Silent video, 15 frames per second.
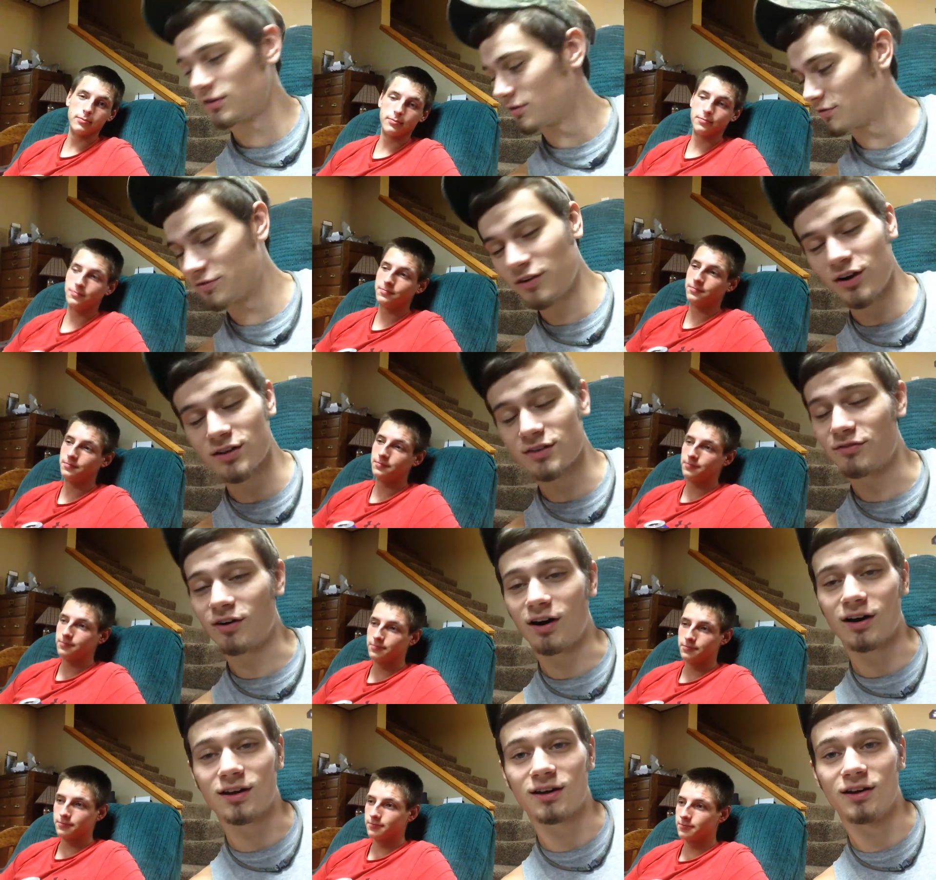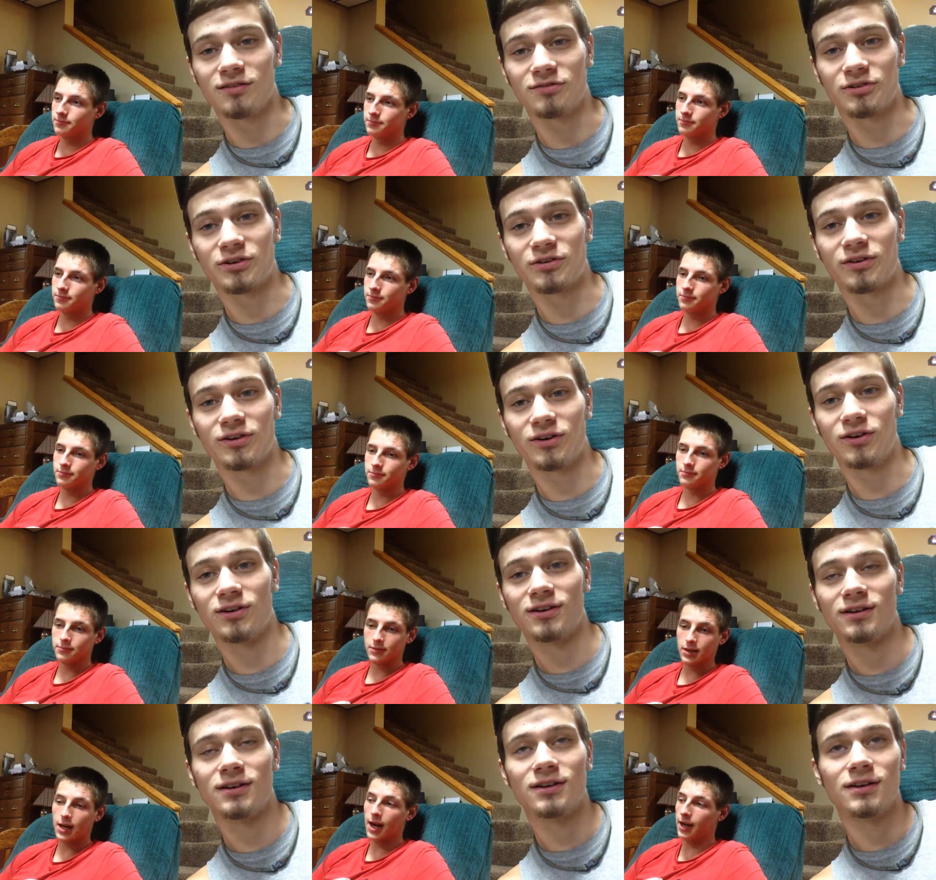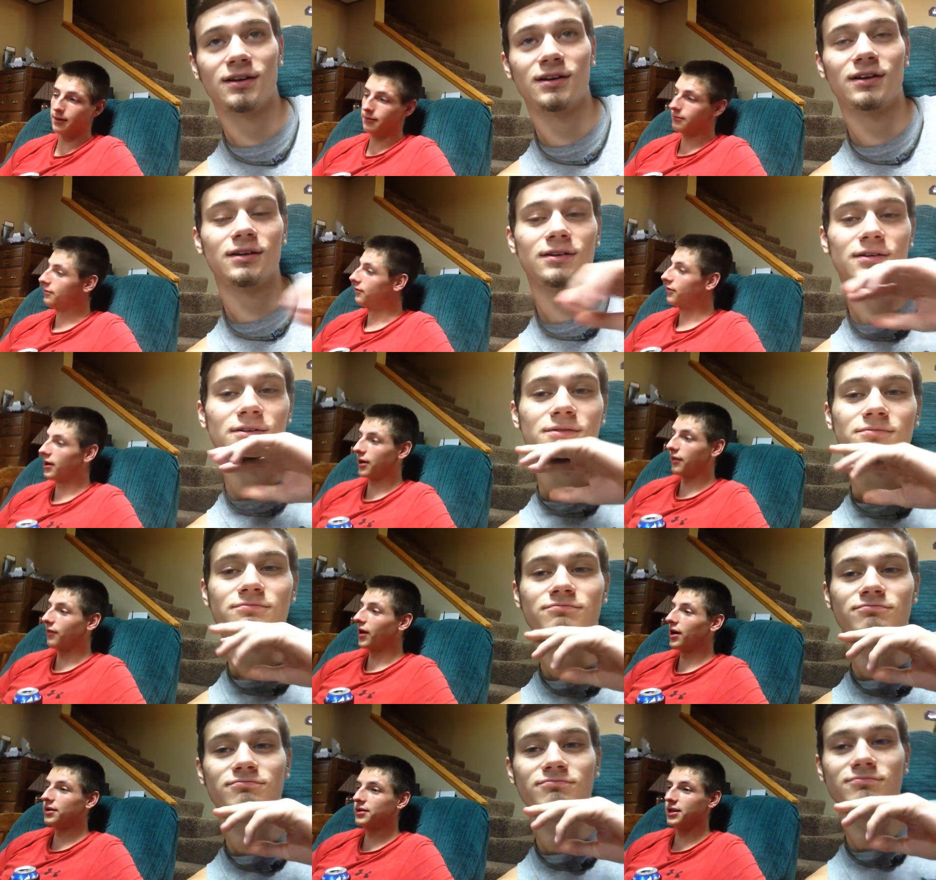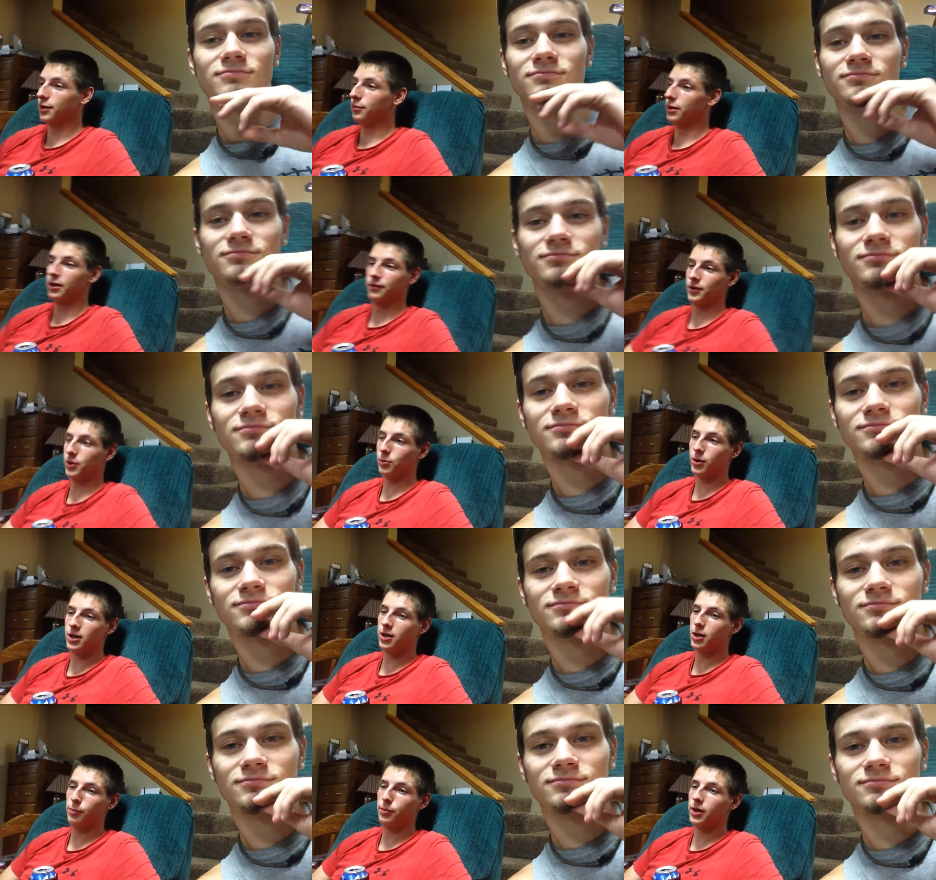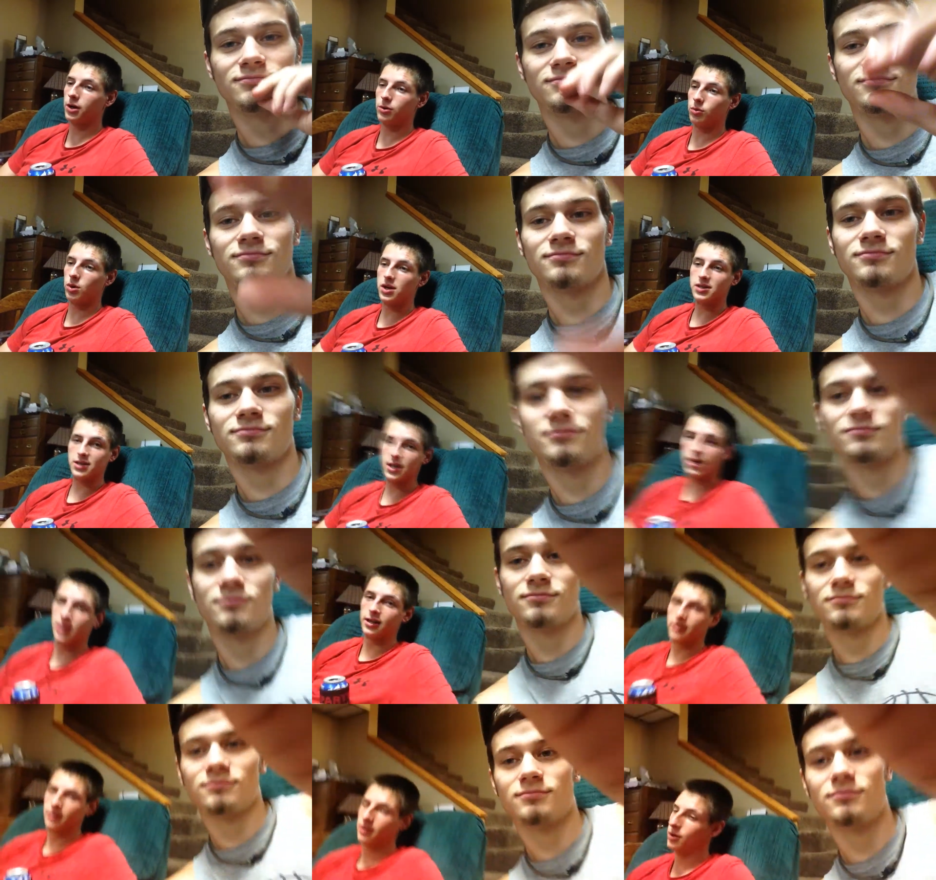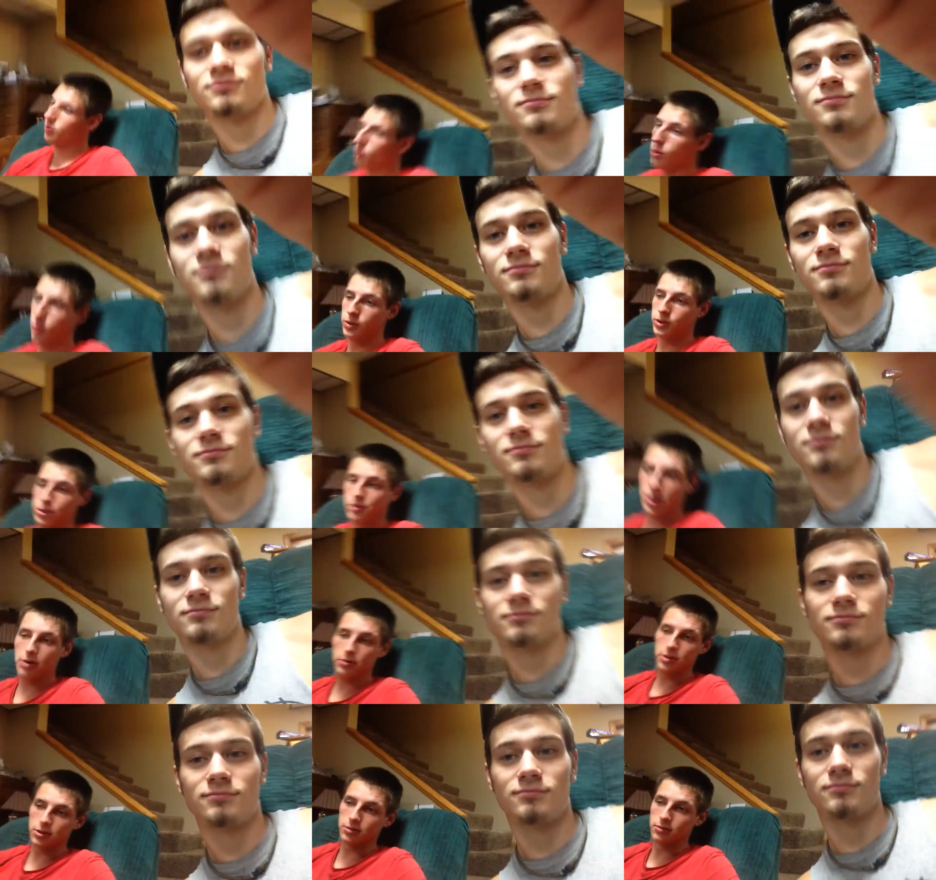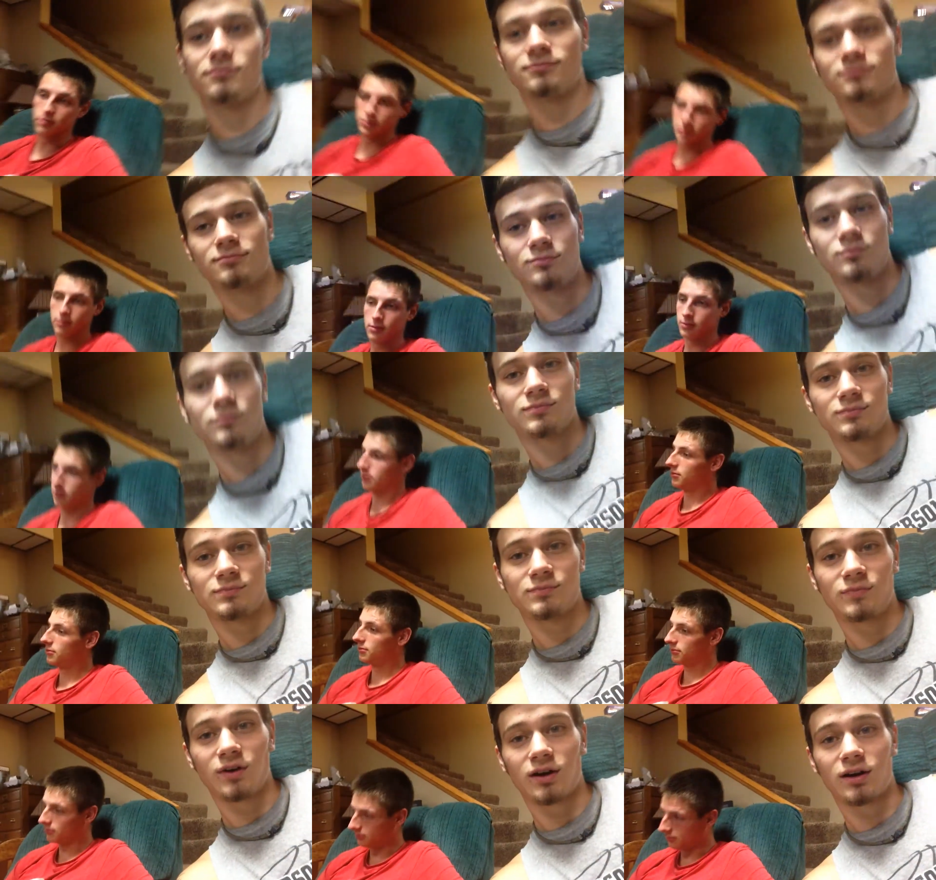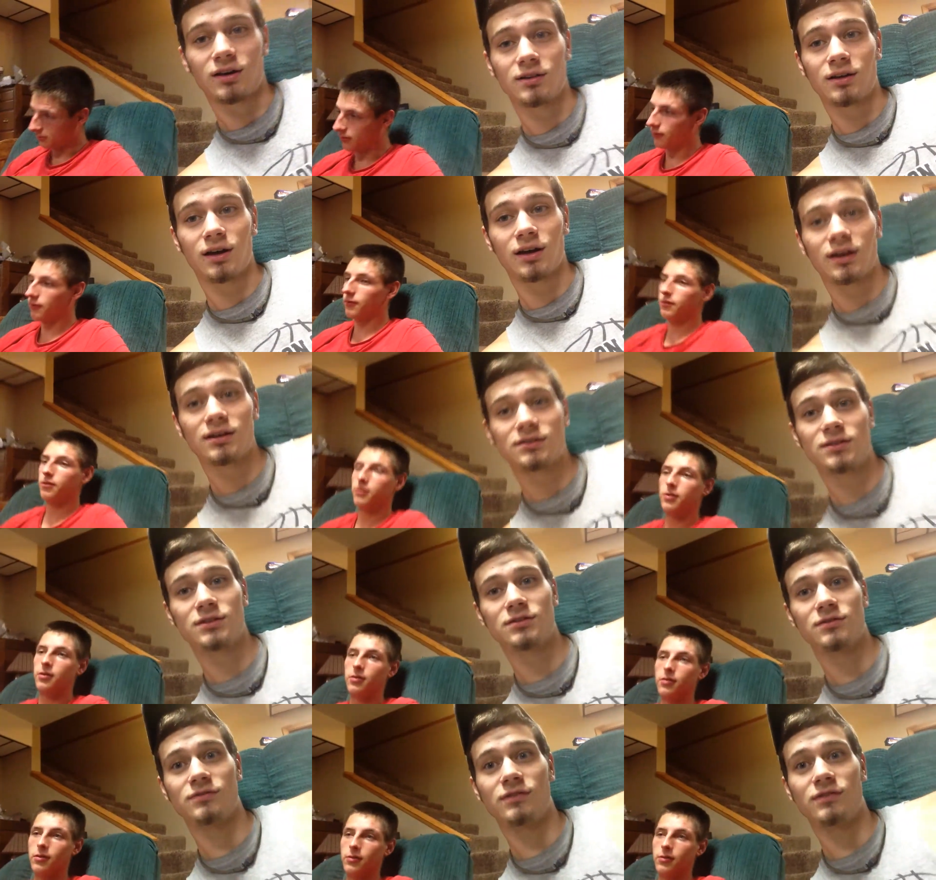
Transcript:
Speaker 1: fuck vodka for real.
Speaker 2: I fuck vodka, but if there wasn't no beer and whiskey, what would you go to?
Speaker 1: Fucking, I guess it's